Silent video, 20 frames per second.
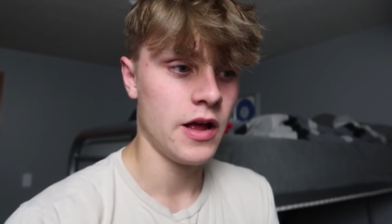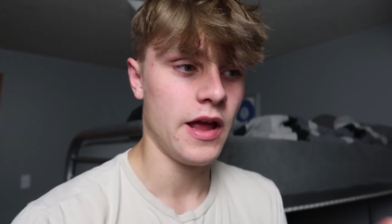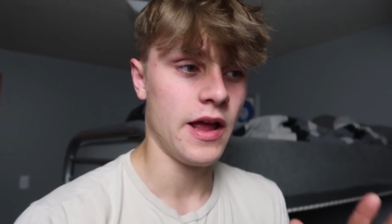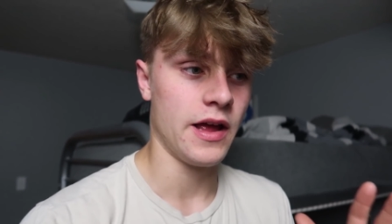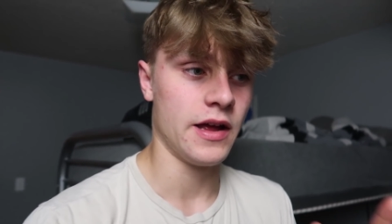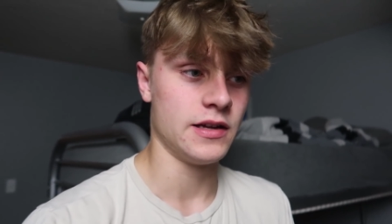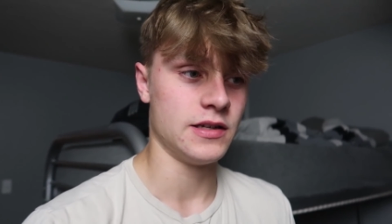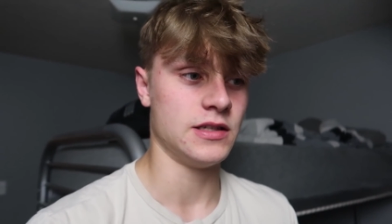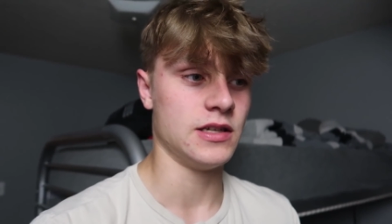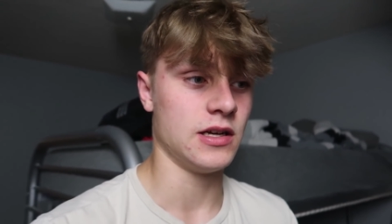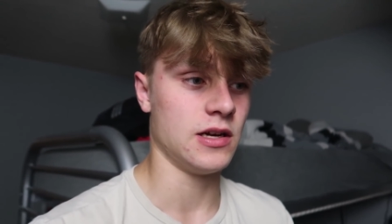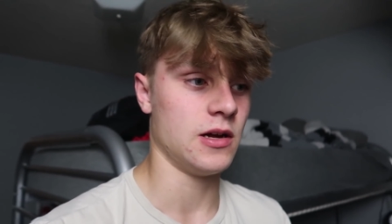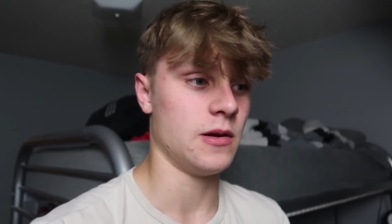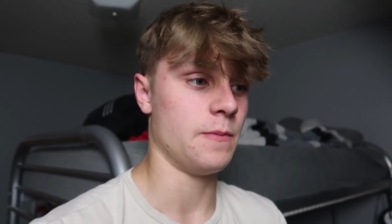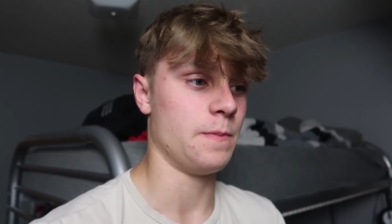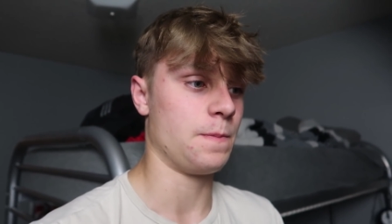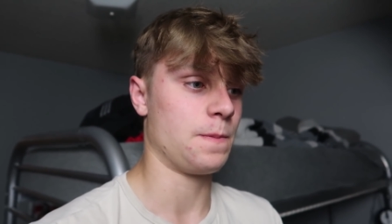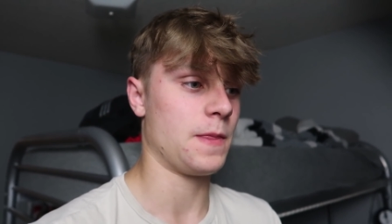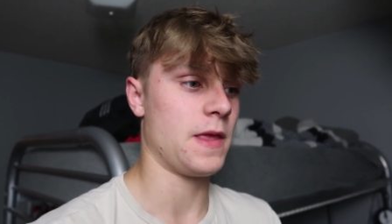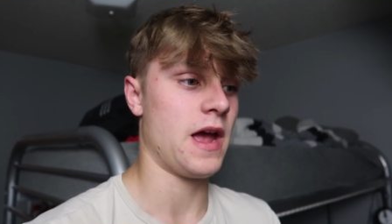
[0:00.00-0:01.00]
And
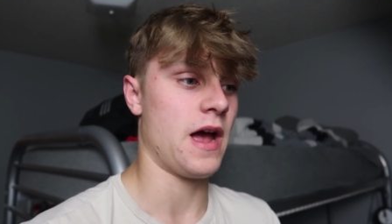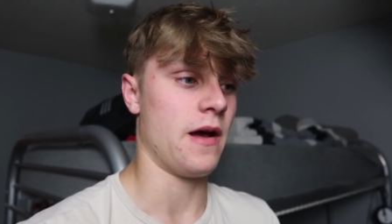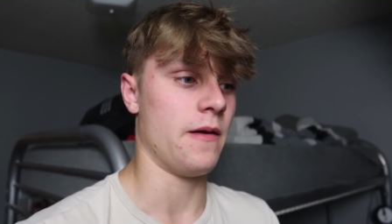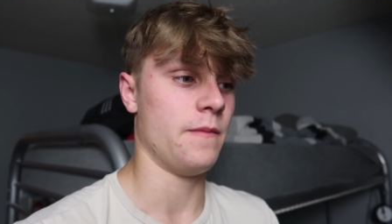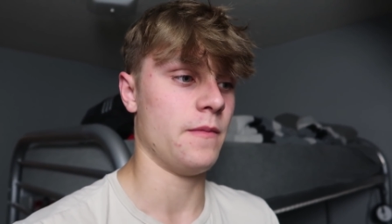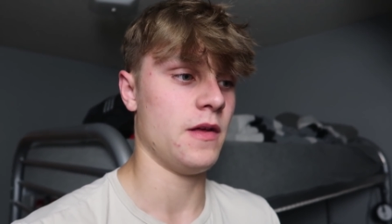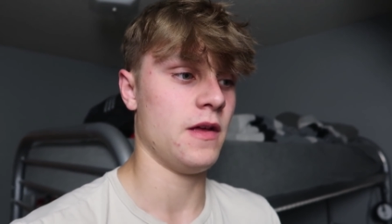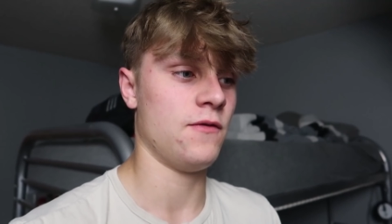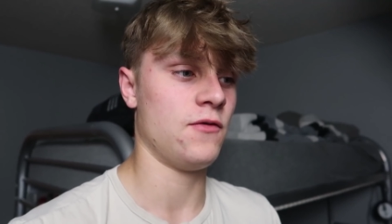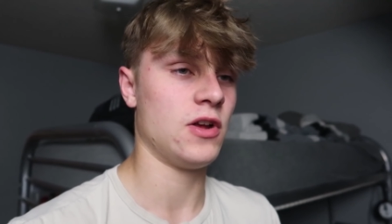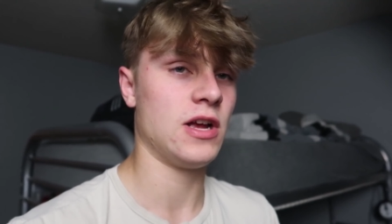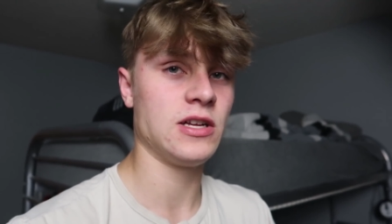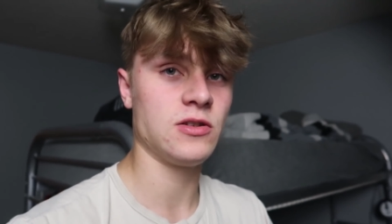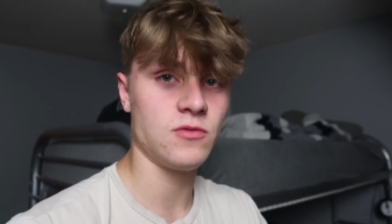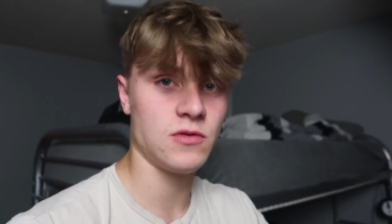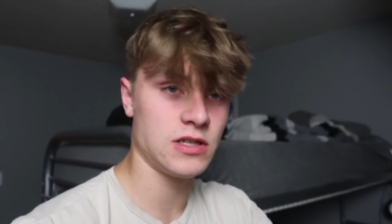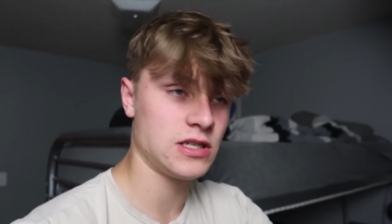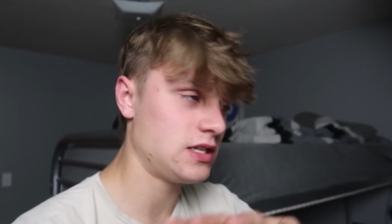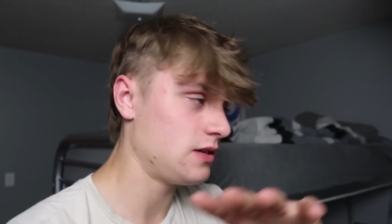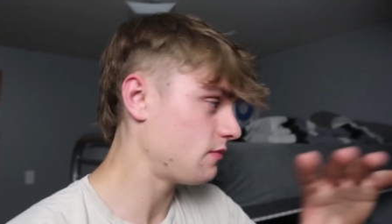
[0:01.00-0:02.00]
um, yeah, if you guys
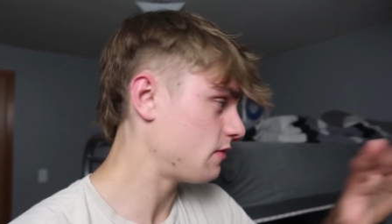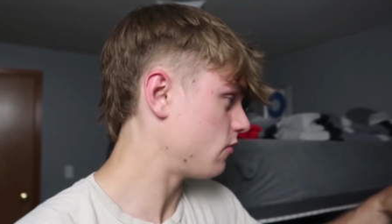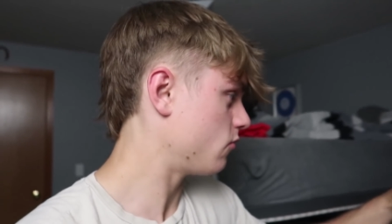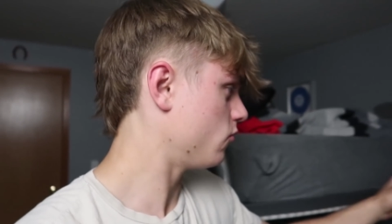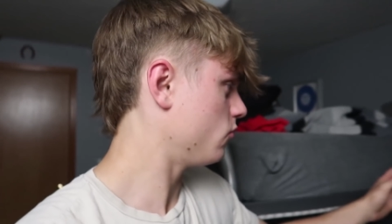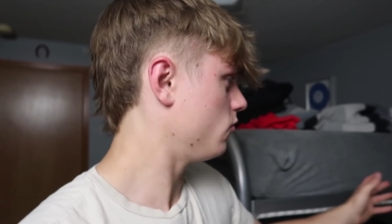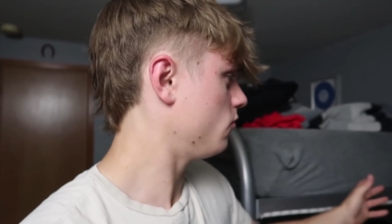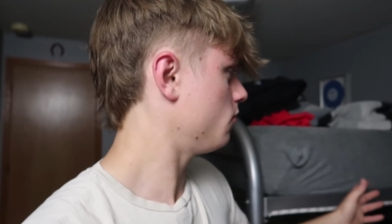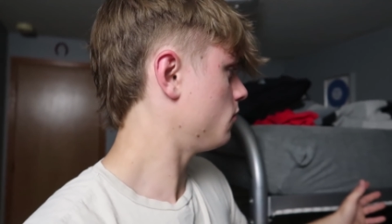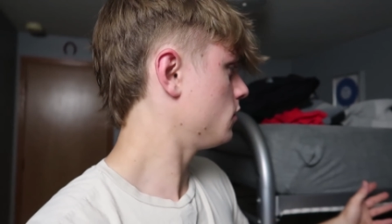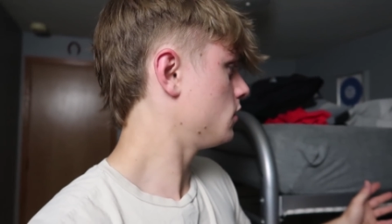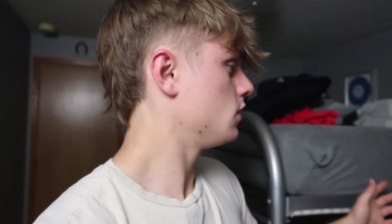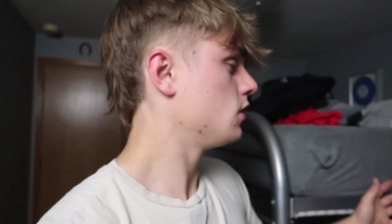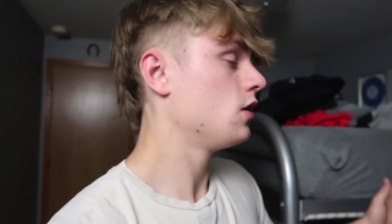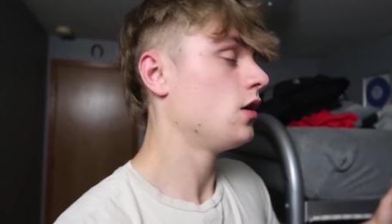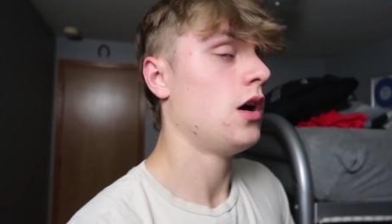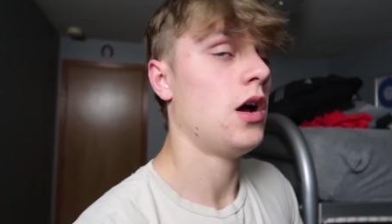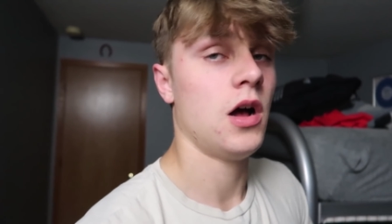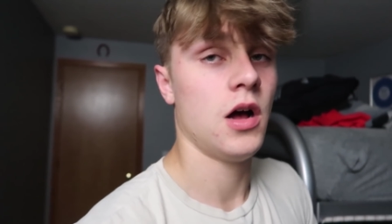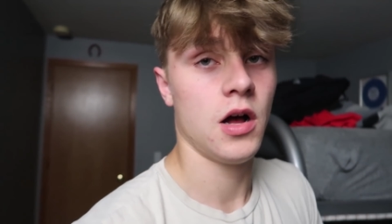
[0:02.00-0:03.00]
want to see my room,
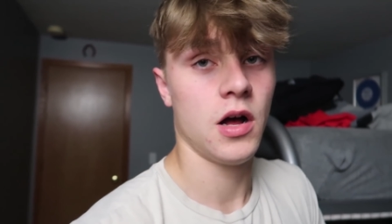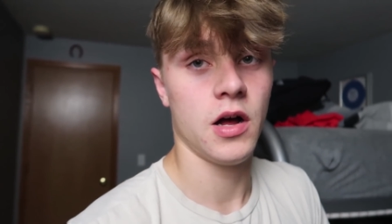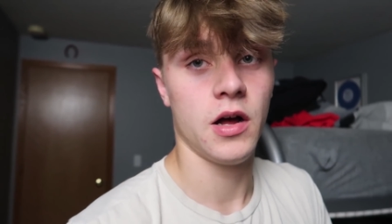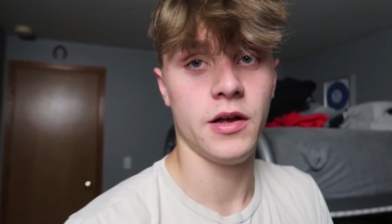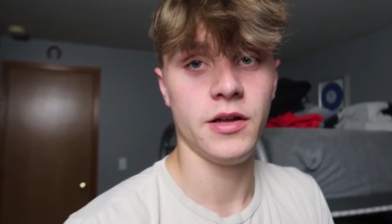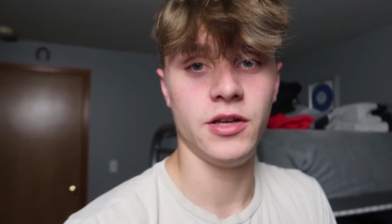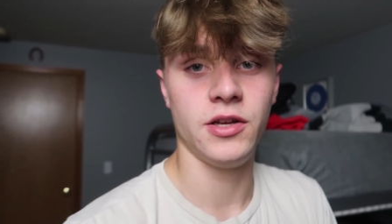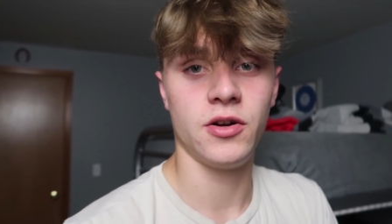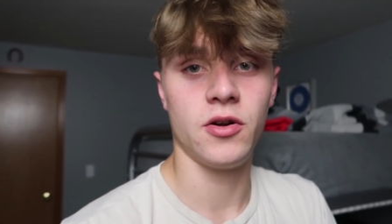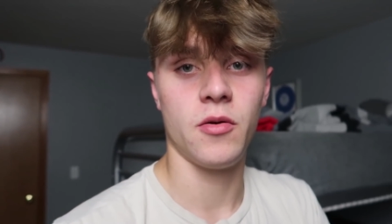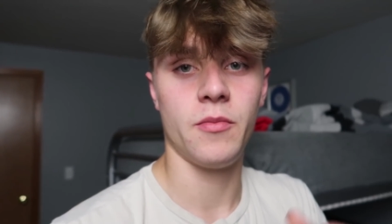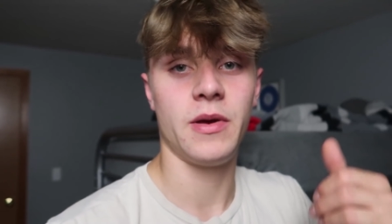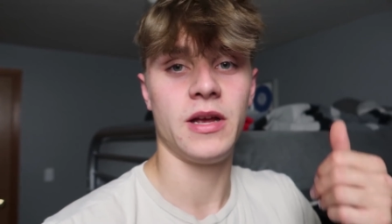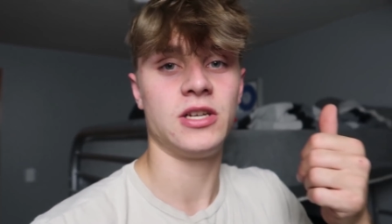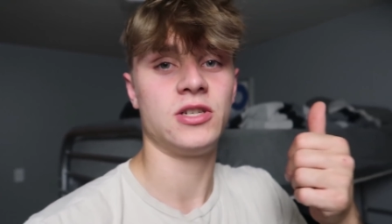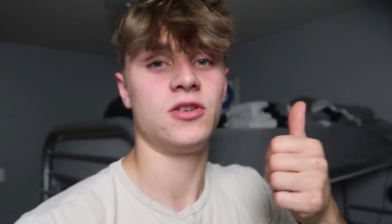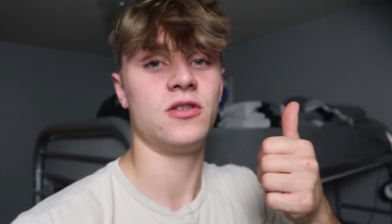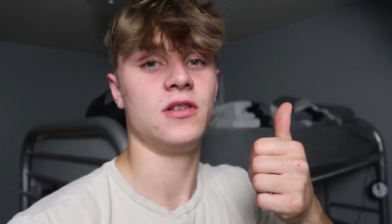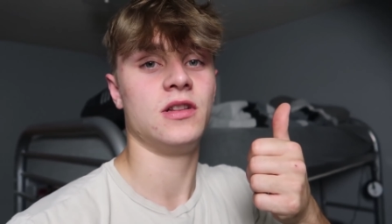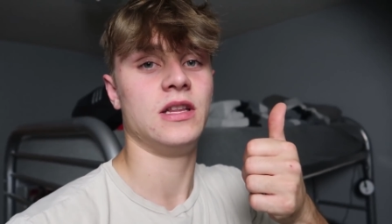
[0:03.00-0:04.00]
uh, you know, make
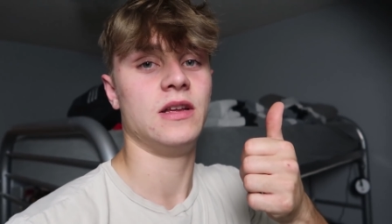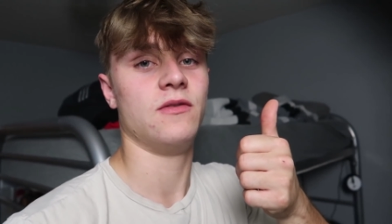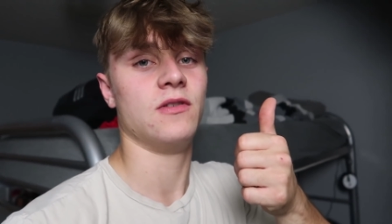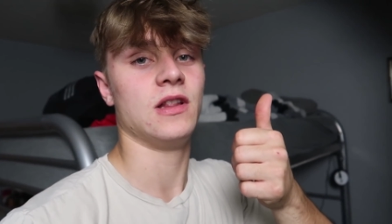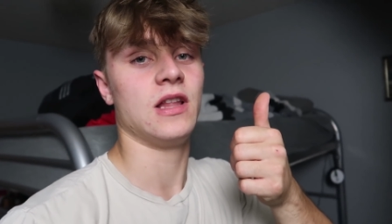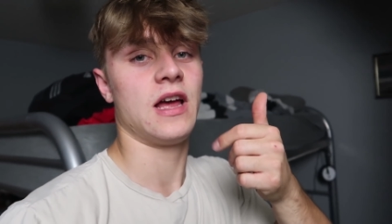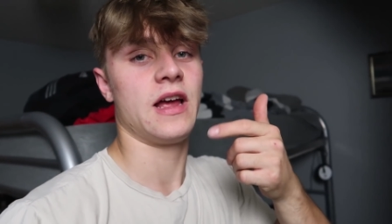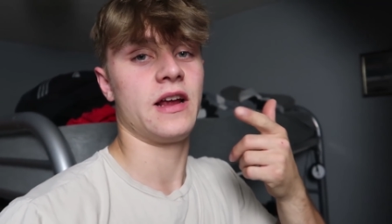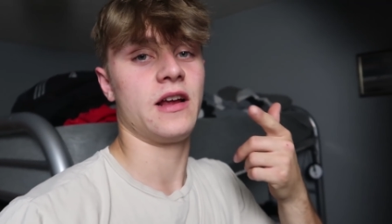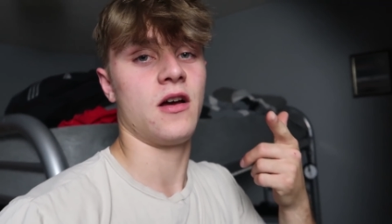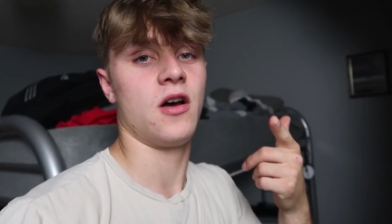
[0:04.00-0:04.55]
sure to leave a like.